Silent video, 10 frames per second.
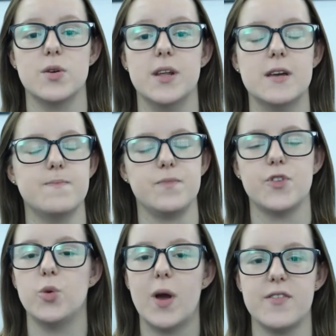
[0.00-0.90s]
on
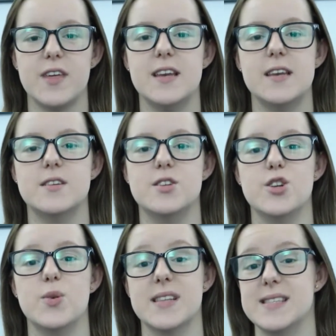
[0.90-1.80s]
it, done whatever they needed
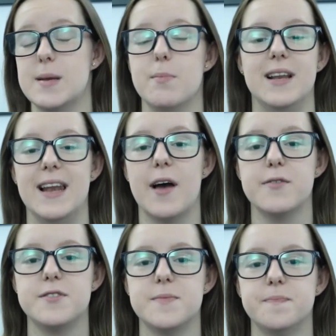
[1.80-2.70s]
to do, and simply
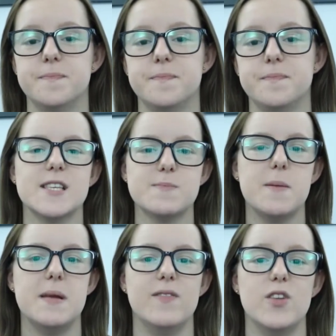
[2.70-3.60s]
left. This
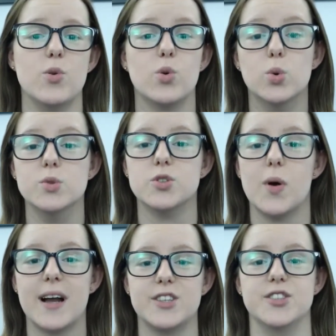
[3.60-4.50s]
may mean that your calls
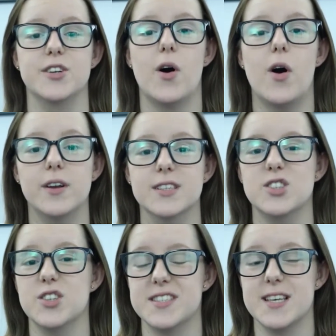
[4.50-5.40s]
to action aren't
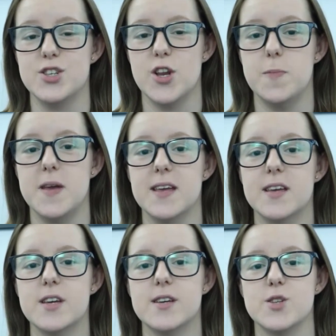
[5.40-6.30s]
as good as they should be.
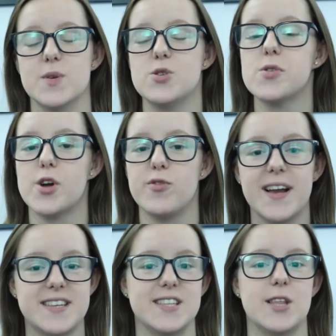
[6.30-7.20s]
So it's not
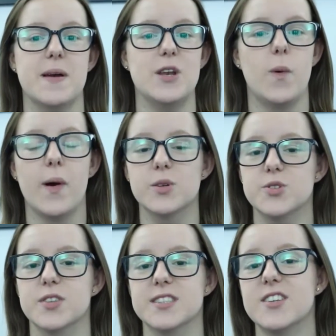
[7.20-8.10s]
directing them anywhere
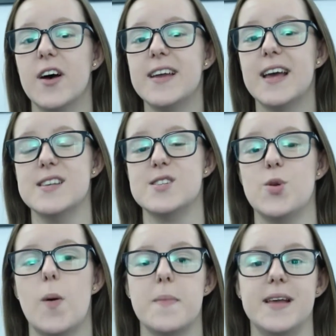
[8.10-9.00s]
else on the site and
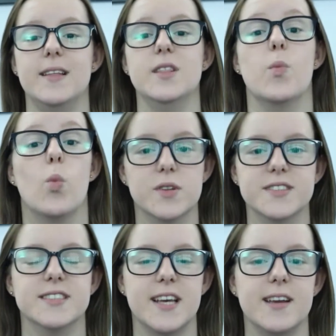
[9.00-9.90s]
it's not making them
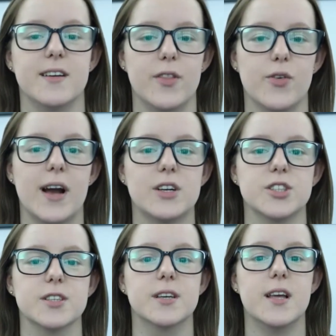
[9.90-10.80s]
want to take another
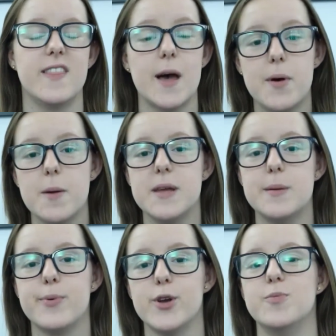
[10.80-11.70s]
action. That might be
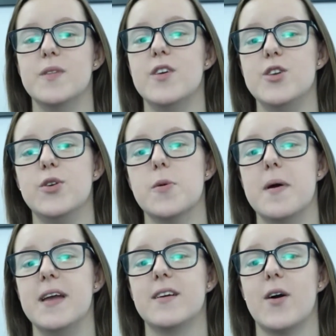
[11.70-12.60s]
an improvement that you
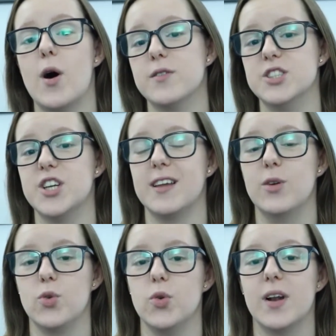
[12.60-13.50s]
can make after
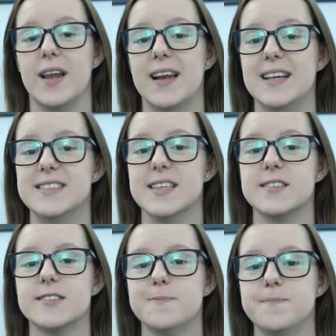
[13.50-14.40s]
checking your Google
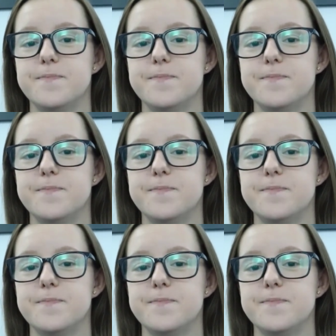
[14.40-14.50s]
Analytics.